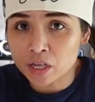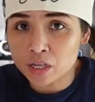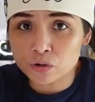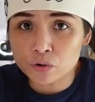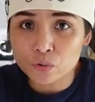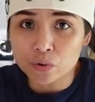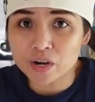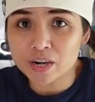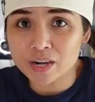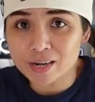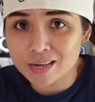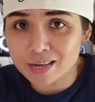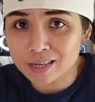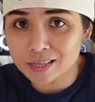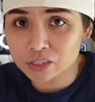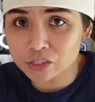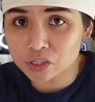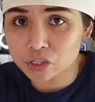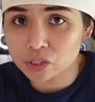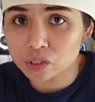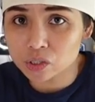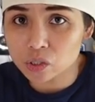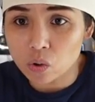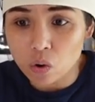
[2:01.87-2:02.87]

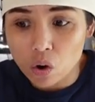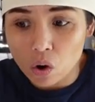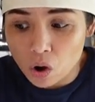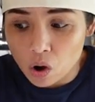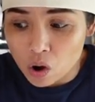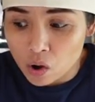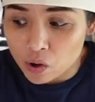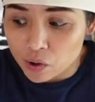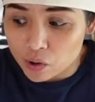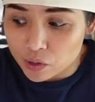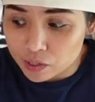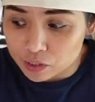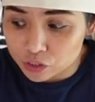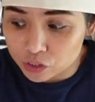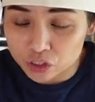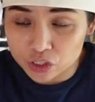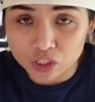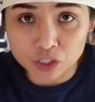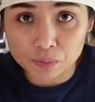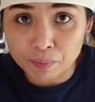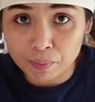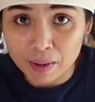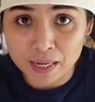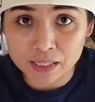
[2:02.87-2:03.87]
ingredients are
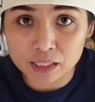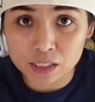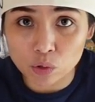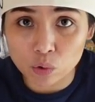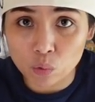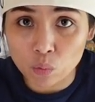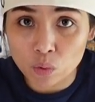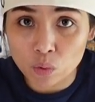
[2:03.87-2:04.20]
just basic